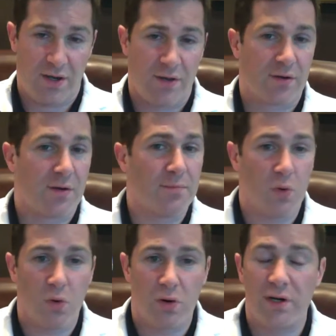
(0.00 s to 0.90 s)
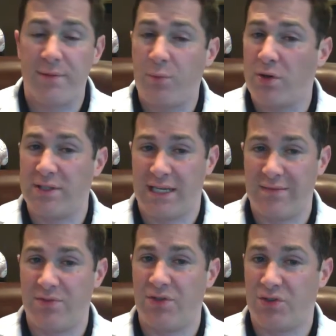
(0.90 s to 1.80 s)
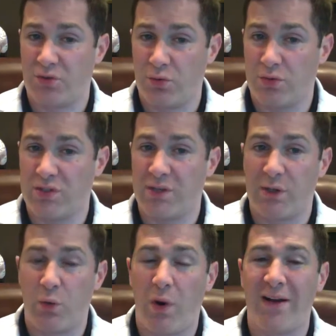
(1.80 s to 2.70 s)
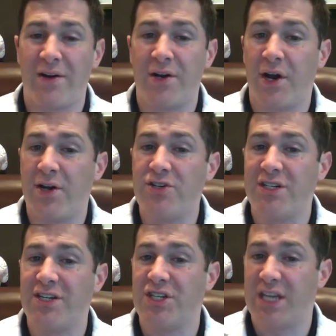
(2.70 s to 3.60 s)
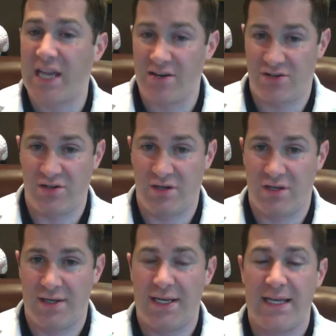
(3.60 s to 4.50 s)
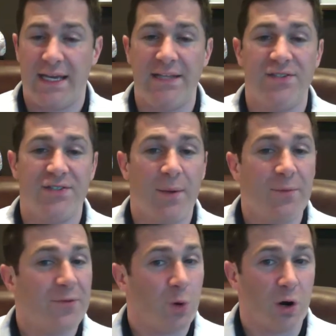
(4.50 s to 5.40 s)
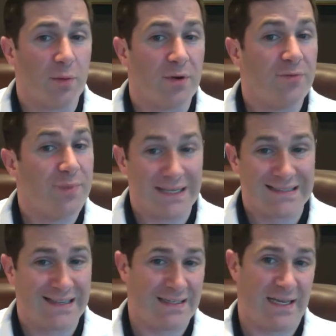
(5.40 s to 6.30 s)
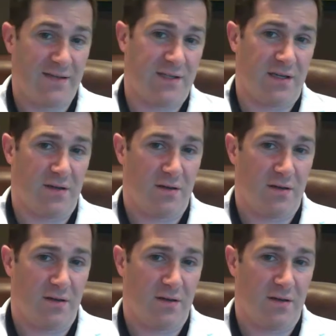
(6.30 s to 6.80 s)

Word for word: there are more and more teams and schools that require concussion education and some form of baseline testing.